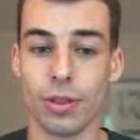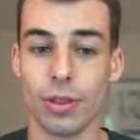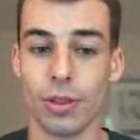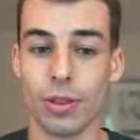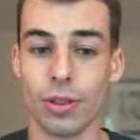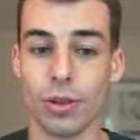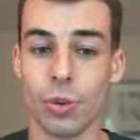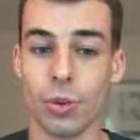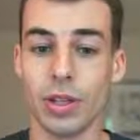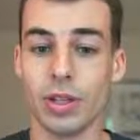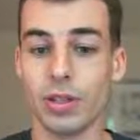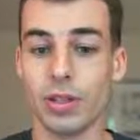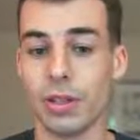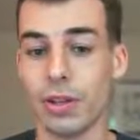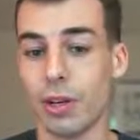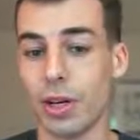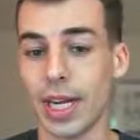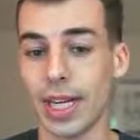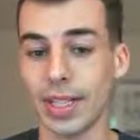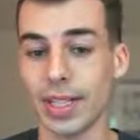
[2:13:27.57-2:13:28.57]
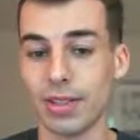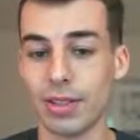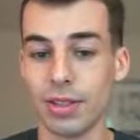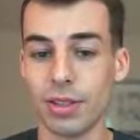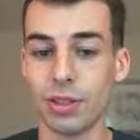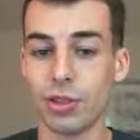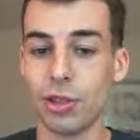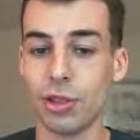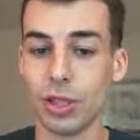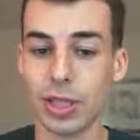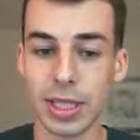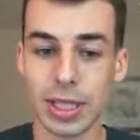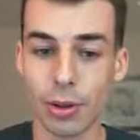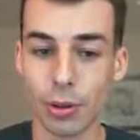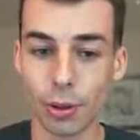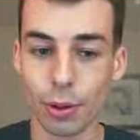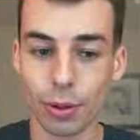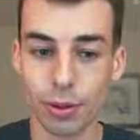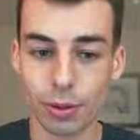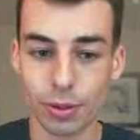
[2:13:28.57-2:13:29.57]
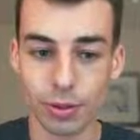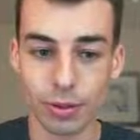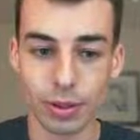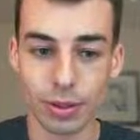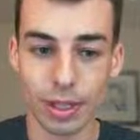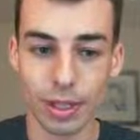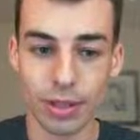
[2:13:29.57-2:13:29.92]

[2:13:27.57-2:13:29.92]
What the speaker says: the ones that are, I guess this is just either, right?